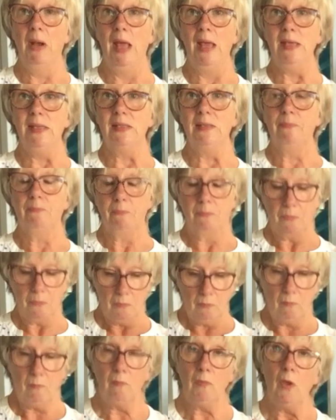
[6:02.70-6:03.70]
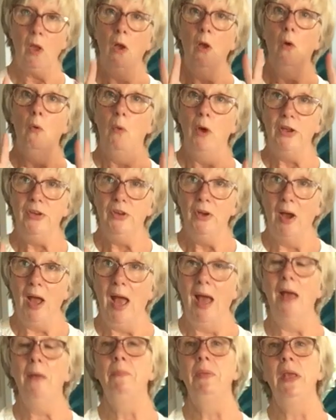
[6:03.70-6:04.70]
place. When you're
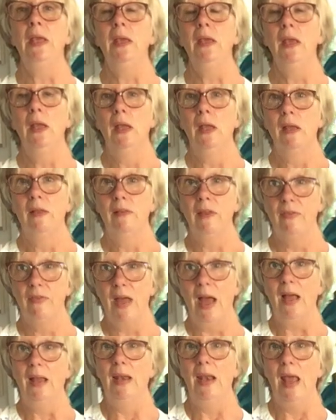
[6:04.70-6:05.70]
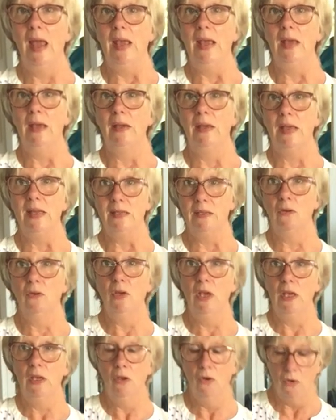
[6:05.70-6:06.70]
happy that that layer is
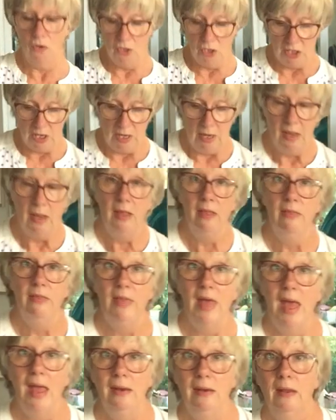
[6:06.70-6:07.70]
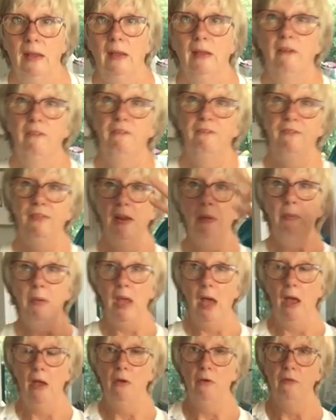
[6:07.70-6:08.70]
looking good, then flip
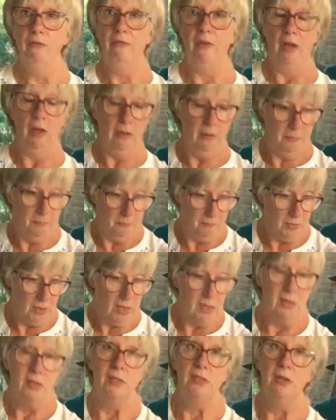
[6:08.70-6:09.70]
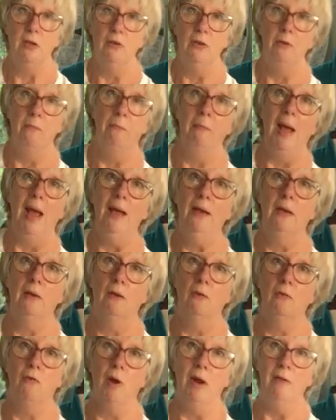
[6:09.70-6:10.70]
it over. So your
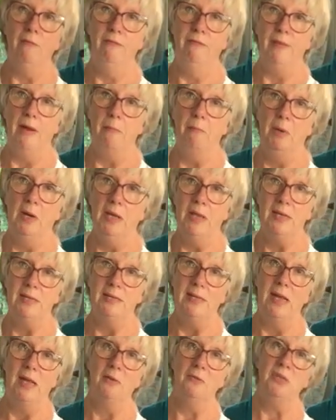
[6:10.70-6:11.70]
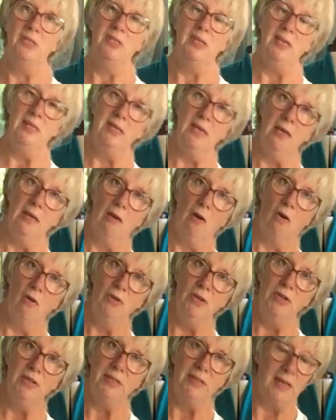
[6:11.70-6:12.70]
background fabric is now sitting
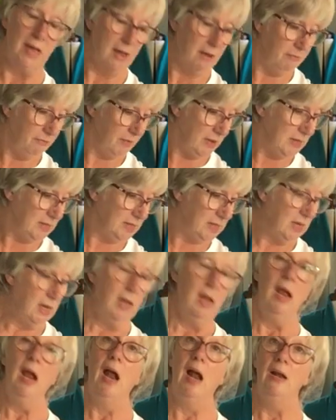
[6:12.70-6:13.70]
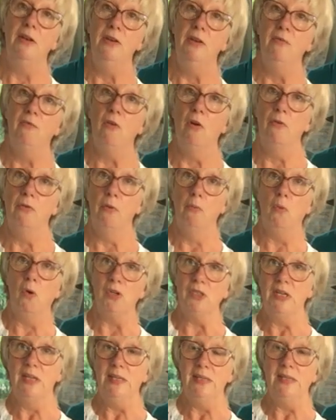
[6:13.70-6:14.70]
on your surface and you've got the
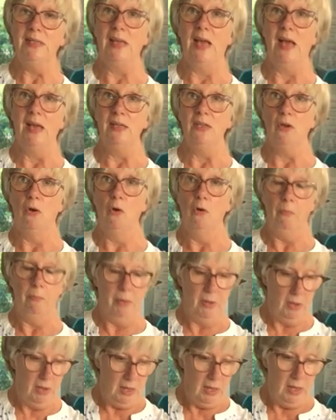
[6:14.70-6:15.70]
wadding side up,